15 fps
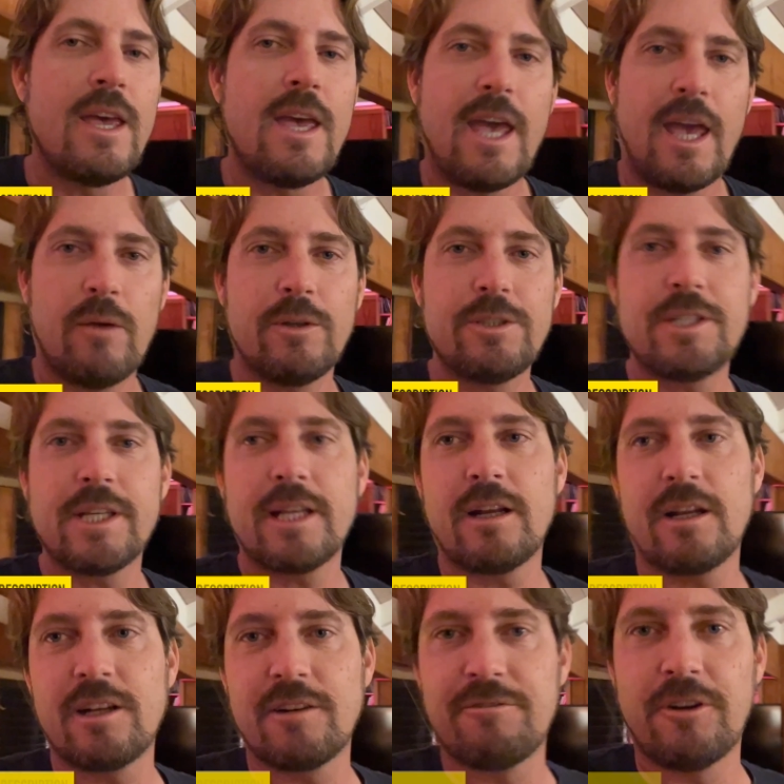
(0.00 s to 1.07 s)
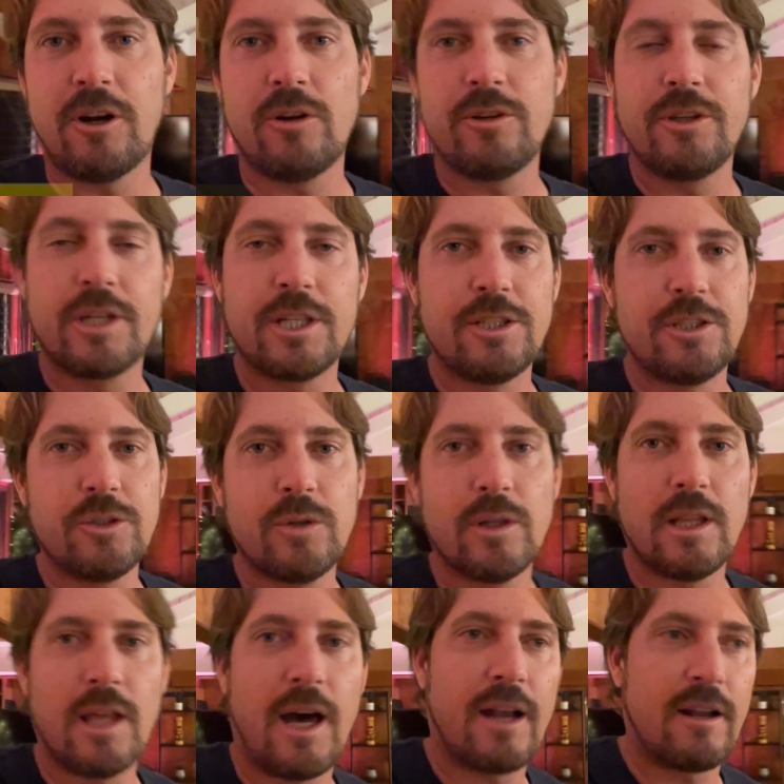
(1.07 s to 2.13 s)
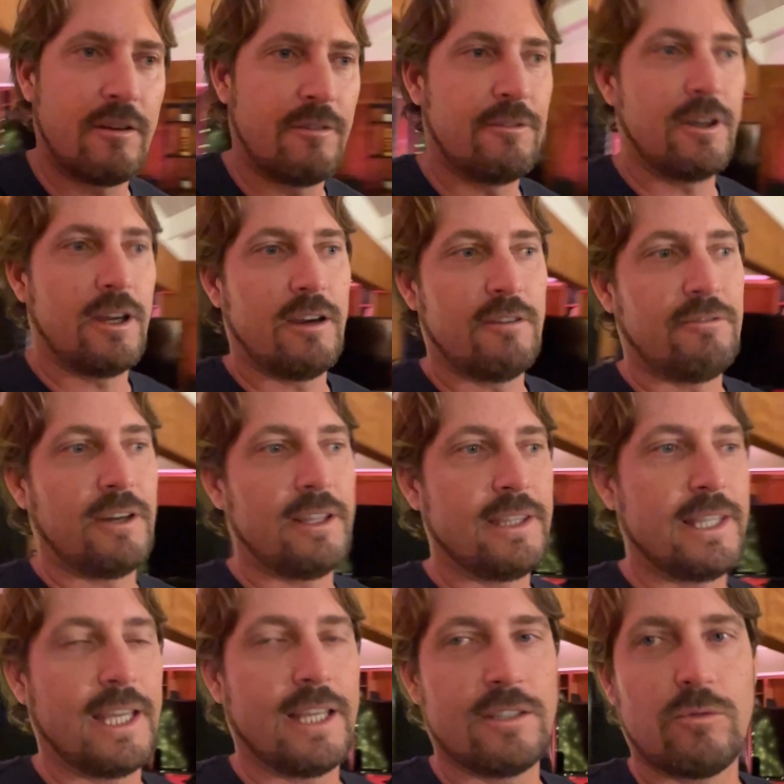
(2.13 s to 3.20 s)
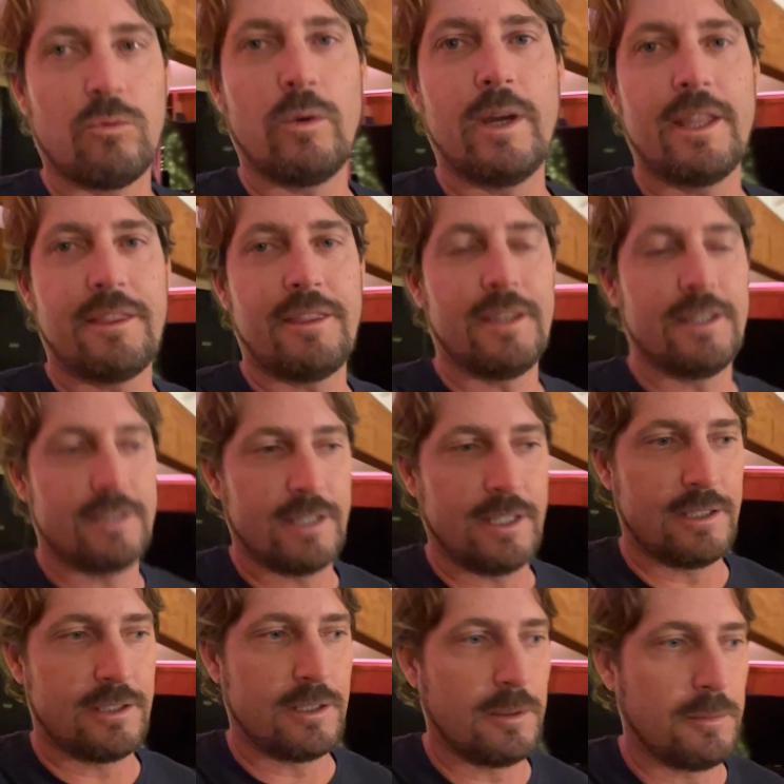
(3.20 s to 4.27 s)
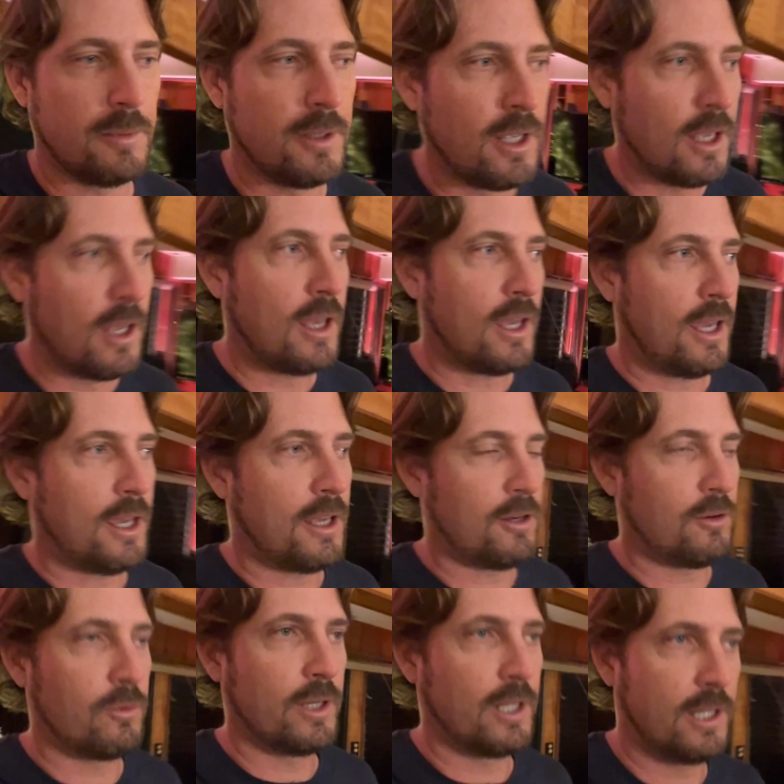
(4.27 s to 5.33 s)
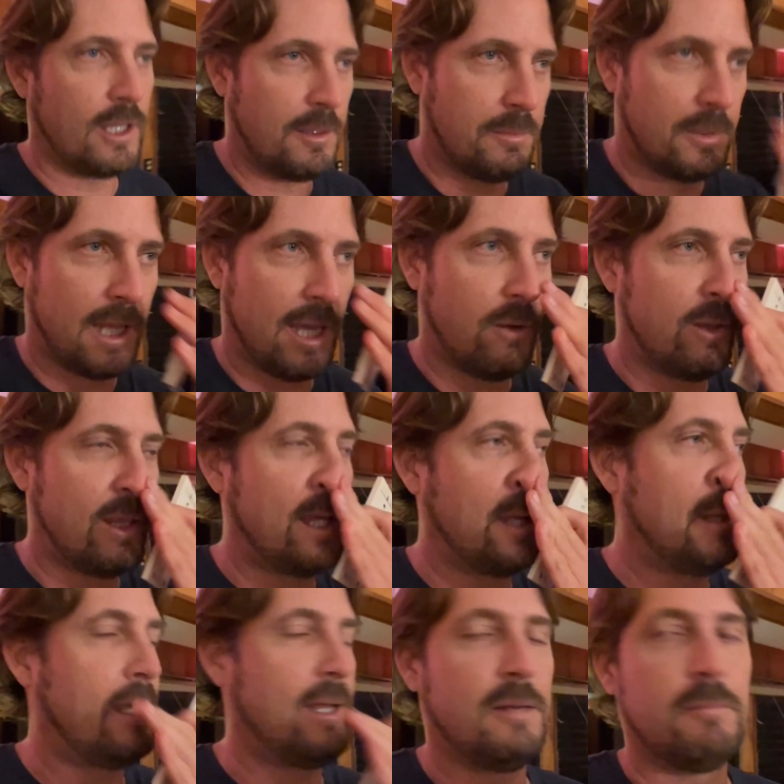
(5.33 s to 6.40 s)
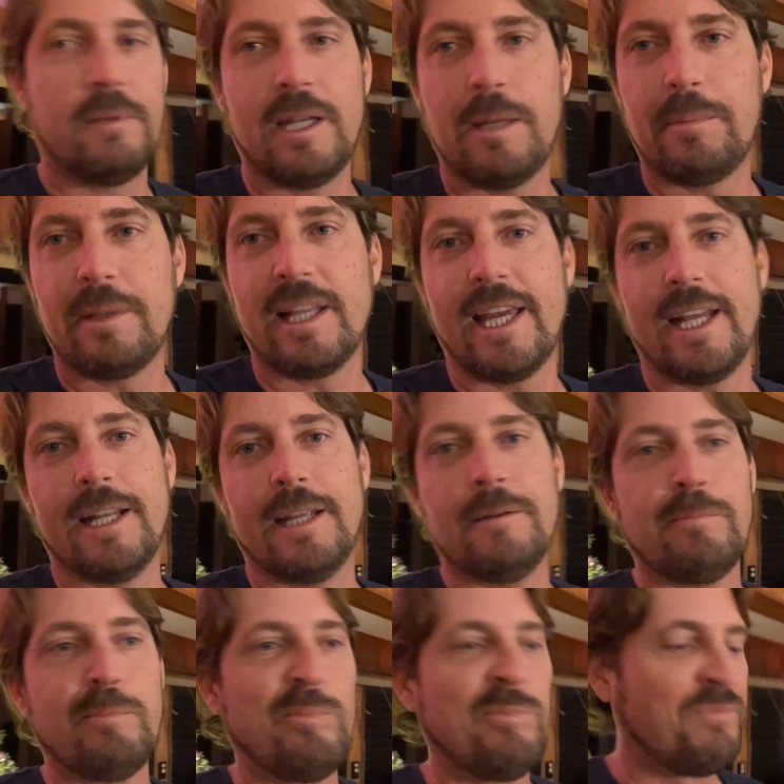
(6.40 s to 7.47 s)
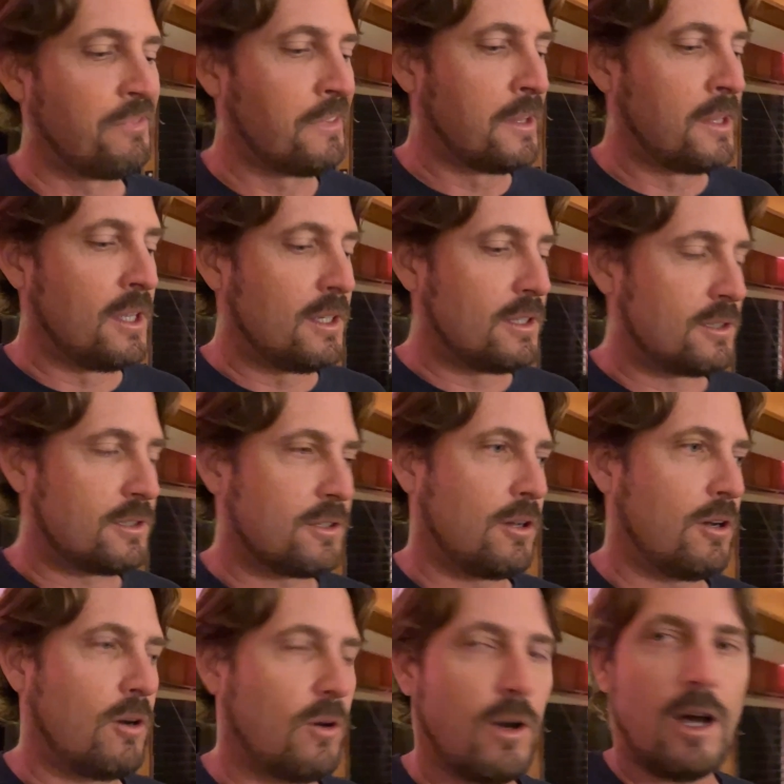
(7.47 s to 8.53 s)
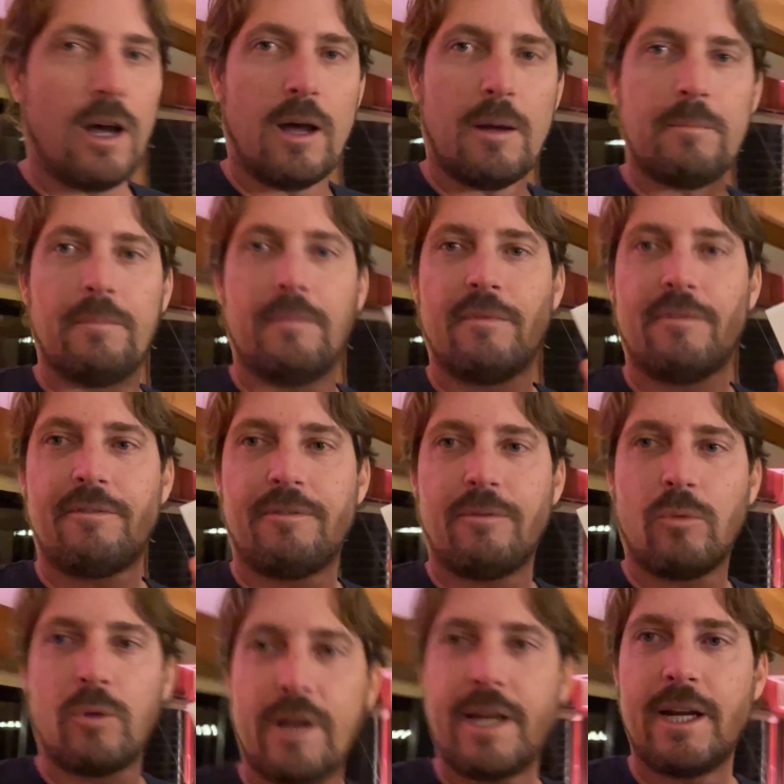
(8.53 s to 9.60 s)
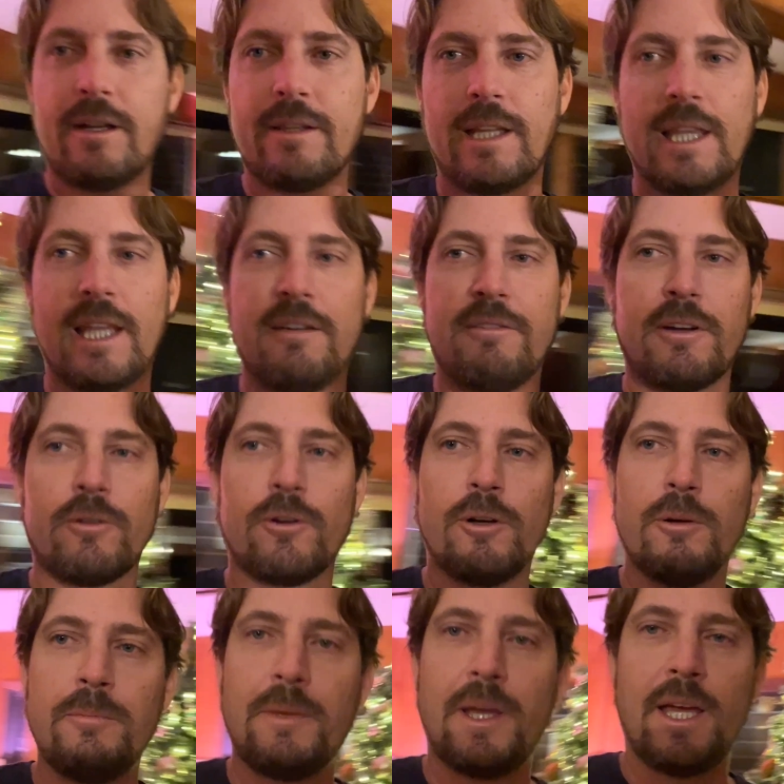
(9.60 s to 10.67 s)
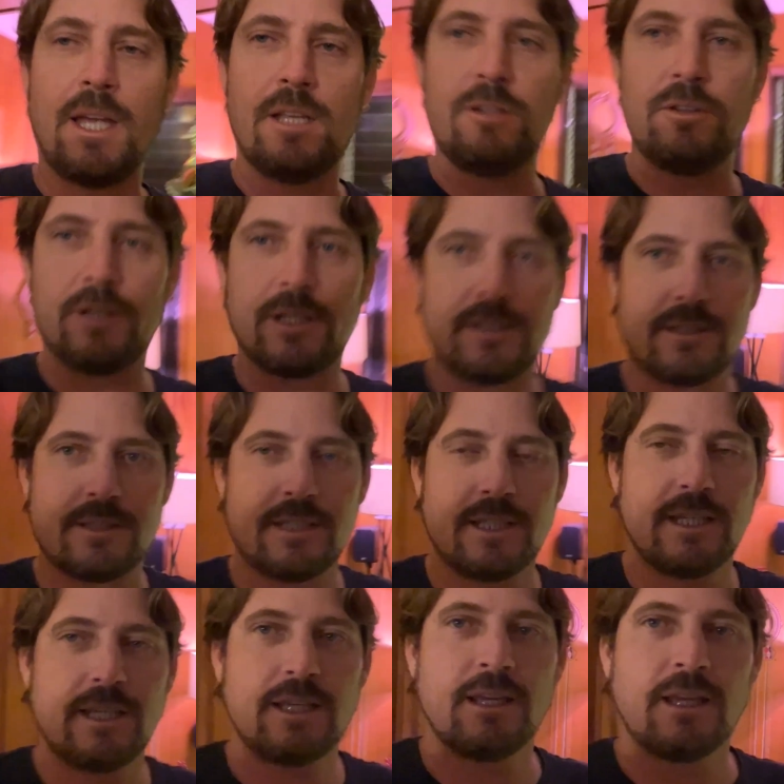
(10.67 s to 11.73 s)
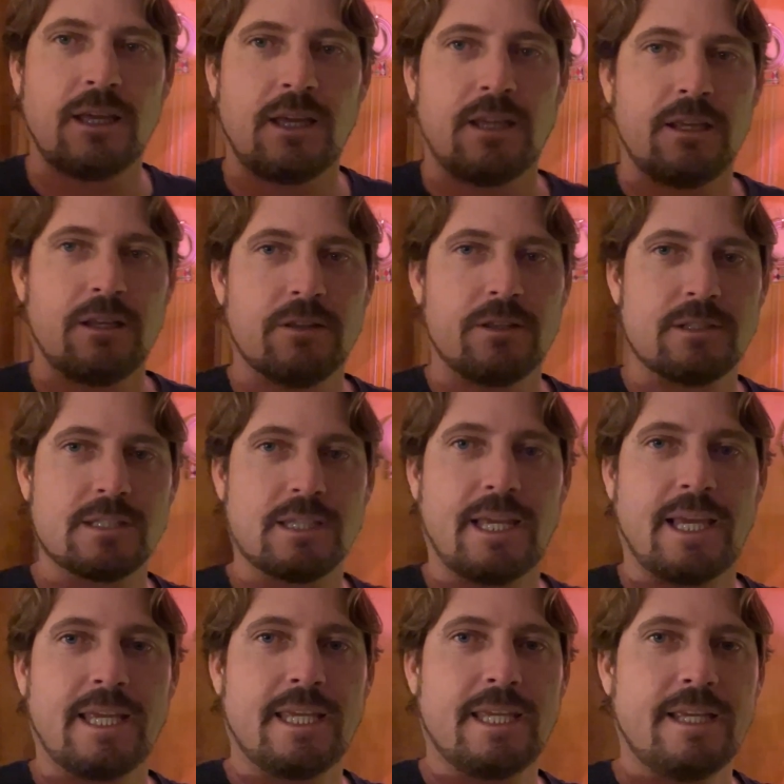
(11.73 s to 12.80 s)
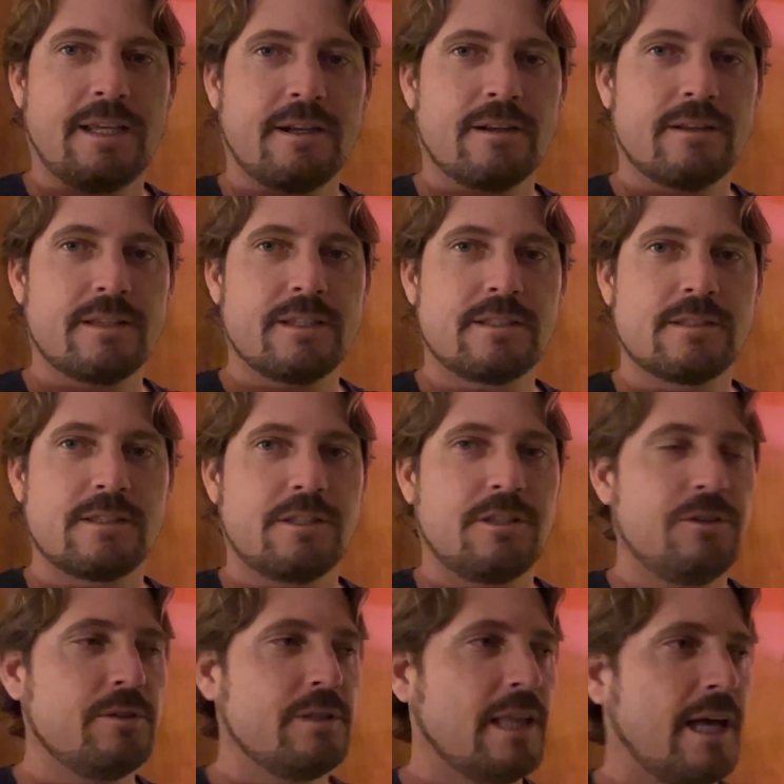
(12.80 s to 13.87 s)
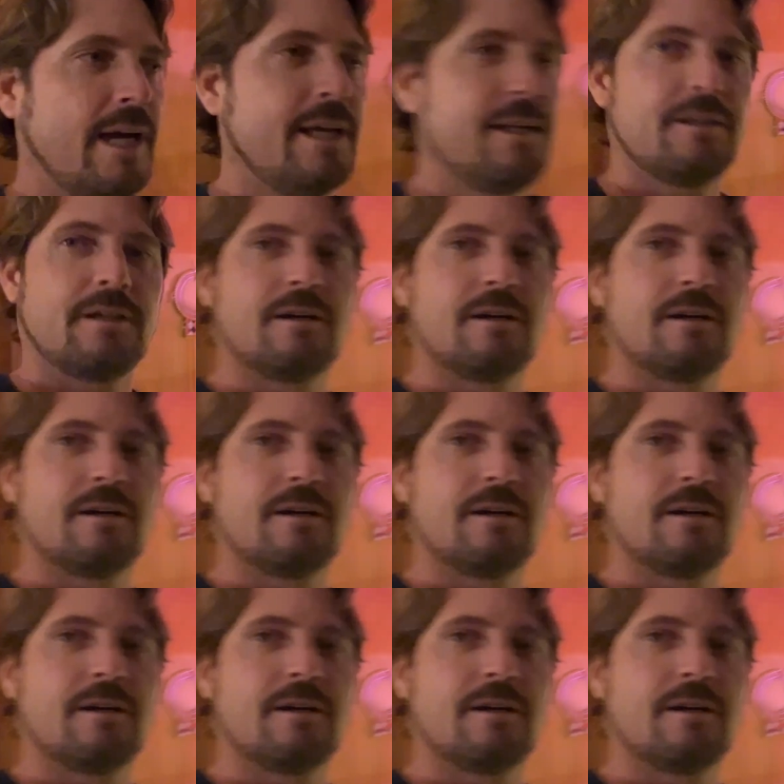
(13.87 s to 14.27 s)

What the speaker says: And once you get on your phone, you can do a lot of fun things with the system and really play with it and manipulate it. So we're here in the living room, and you can see, there's a light here. This is a Hue light.